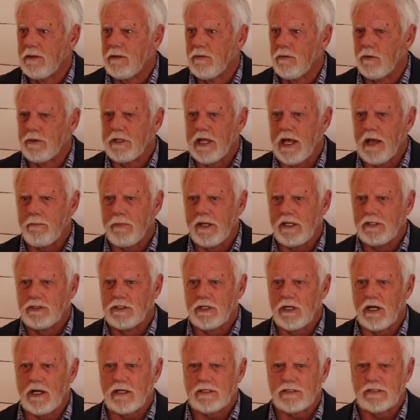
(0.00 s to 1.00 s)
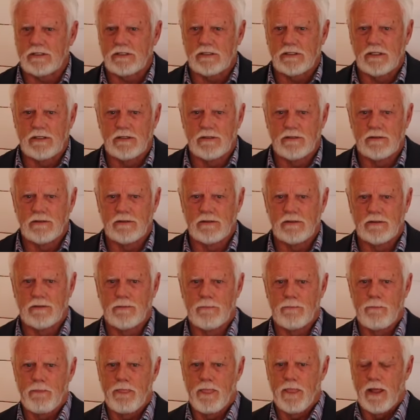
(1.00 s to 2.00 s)
Would that be just?
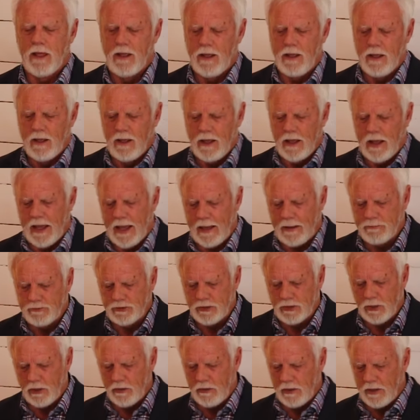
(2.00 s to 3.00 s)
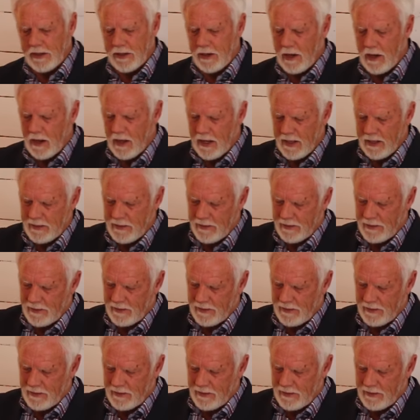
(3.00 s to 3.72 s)
Absolutely not.